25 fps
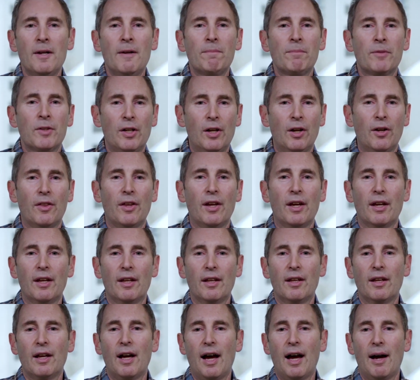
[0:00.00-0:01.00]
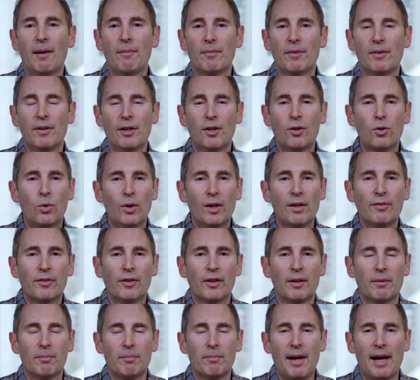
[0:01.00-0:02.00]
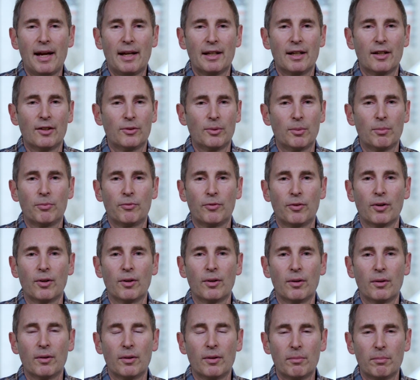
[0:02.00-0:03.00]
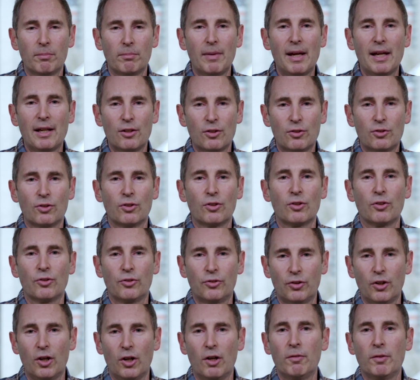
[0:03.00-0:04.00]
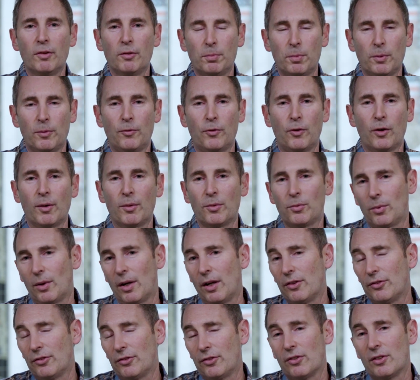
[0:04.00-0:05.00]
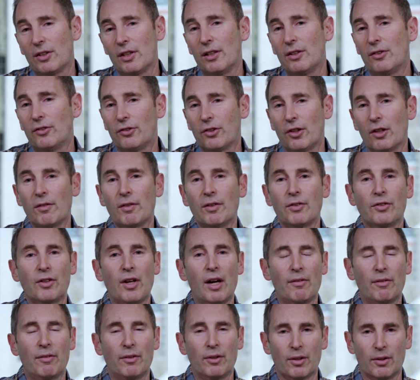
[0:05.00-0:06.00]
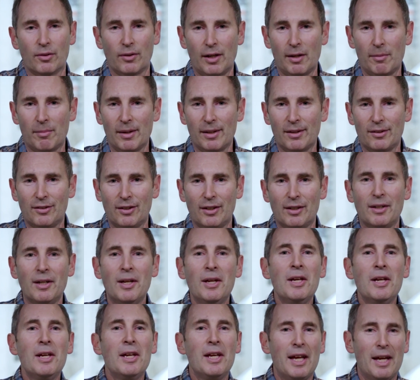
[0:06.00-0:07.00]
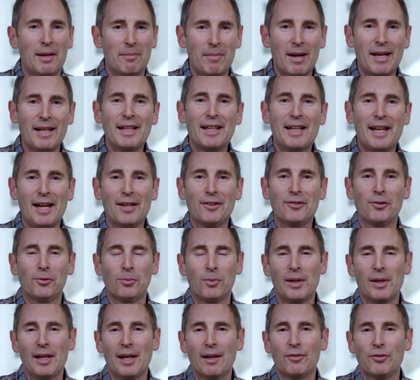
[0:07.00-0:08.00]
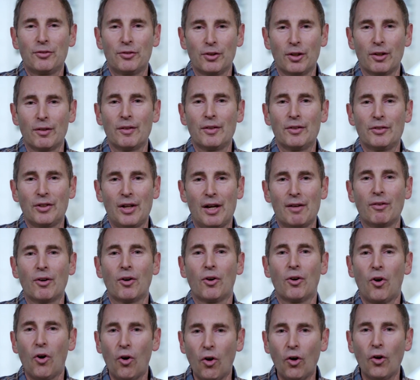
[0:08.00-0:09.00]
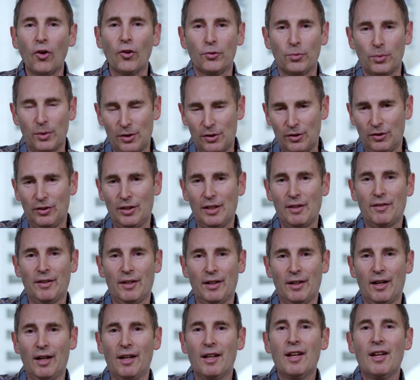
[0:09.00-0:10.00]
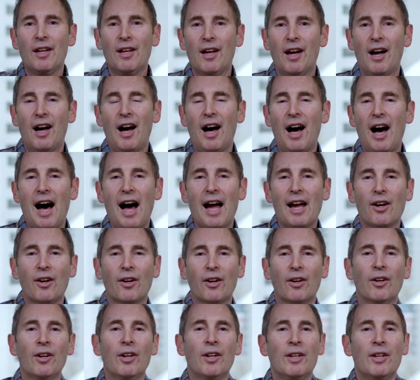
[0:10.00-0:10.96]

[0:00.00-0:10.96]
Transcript: the equivalent mechanism for making sure your service performs well is you need service level agreements. And in many cases, we have service level goals, which is even a higher